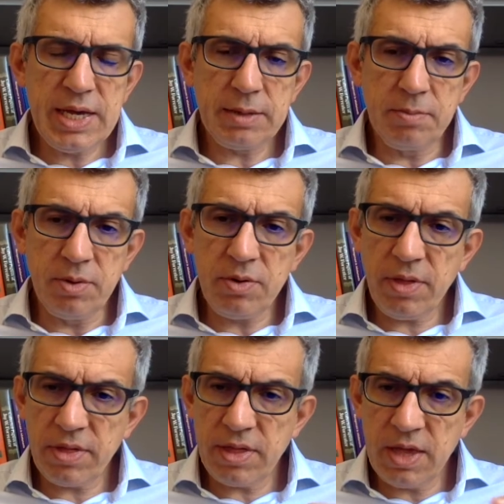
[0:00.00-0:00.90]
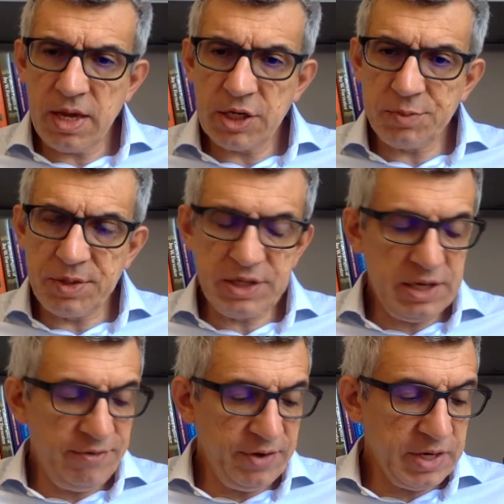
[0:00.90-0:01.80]
at both the
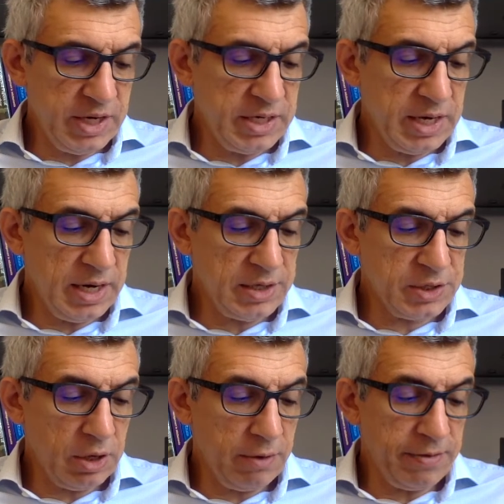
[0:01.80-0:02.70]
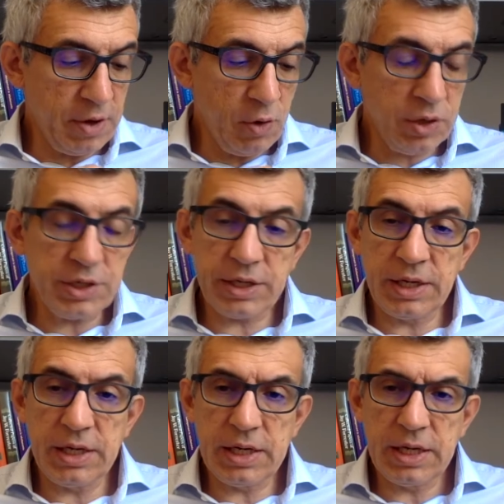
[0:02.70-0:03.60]
specific details of the
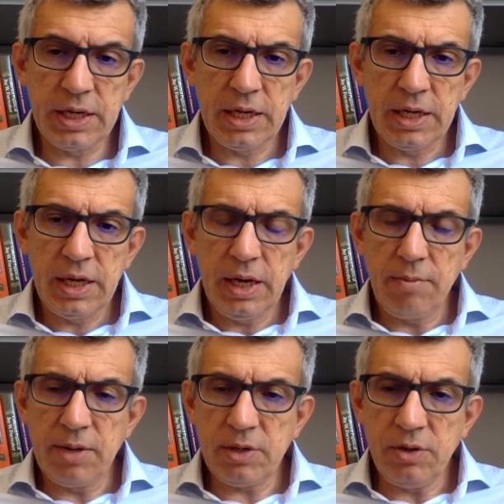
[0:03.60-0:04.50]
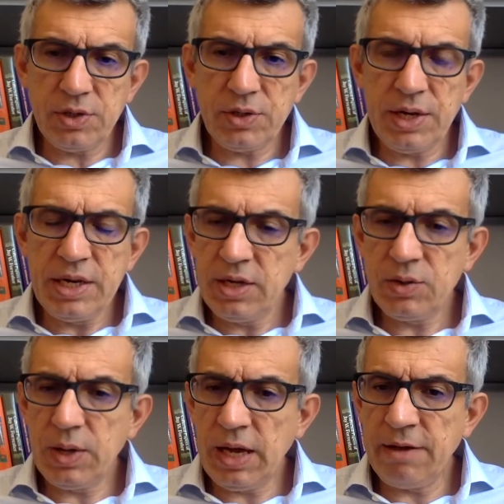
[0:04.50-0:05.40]
ordering, but also I need
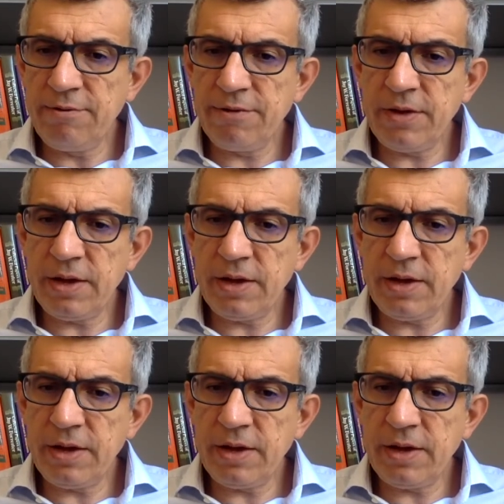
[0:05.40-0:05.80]
to have